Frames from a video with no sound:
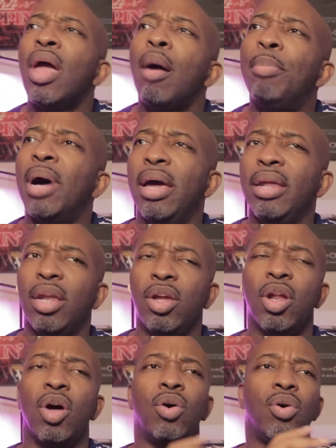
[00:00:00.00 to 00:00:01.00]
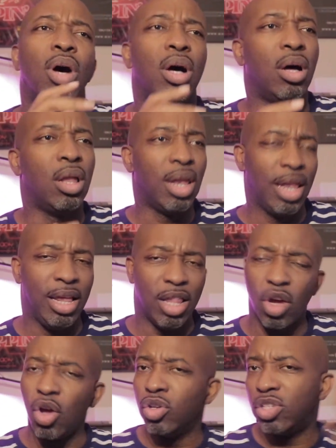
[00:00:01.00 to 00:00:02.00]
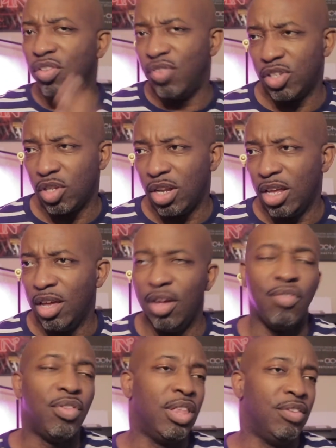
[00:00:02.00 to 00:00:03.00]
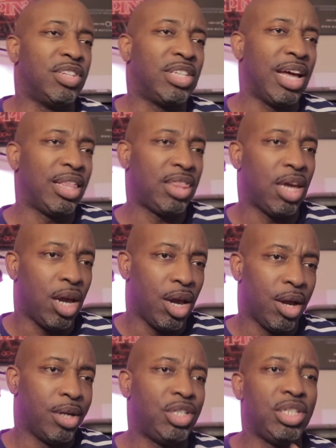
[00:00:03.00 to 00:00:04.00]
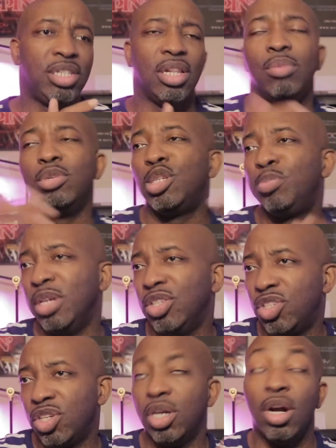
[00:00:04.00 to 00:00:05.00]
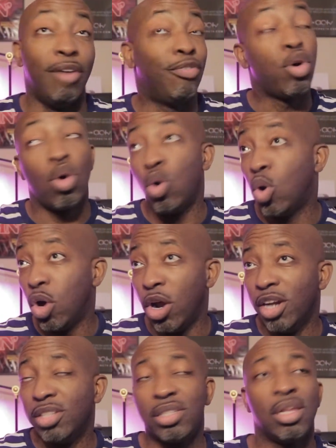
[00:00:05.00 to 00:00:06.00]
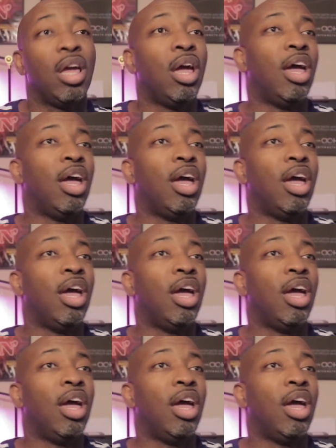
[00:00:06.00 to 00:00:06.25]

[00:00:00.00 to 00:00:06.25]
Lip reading: But, Layla goes to visit Liv. Liv is not there. She's dealing with Spencer, of course.